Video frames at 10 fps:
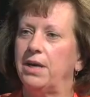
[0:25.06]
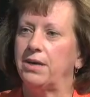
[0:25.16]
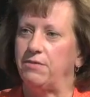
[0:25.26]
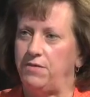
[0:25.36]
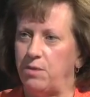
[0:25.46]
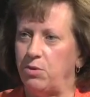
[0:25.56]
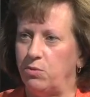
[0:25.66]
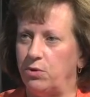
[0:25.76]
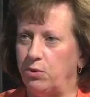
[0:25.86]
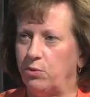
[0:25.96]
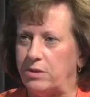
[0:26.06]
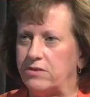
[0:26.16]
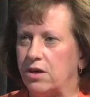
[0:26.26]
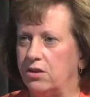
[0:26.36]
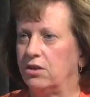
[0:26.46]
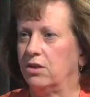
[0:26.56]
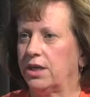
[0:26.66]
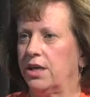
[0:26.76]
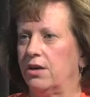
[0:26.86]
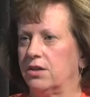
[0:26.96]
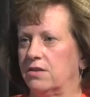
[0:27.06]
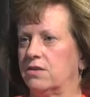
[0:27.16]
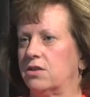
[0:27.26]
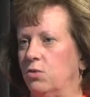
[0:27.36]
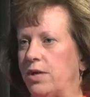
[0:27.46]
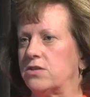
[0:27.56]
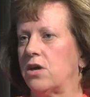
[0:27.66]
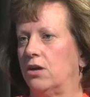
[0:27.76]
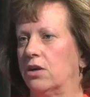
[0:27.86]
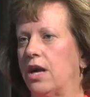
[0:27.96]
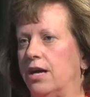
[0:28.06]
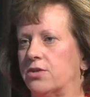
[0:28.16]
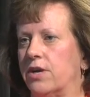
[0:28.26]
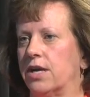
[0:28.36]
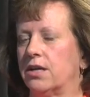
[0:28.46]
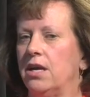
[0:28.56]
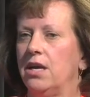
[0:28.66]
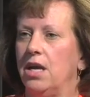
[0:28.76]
know, back in February, we started to look at our existing waste hauler contract,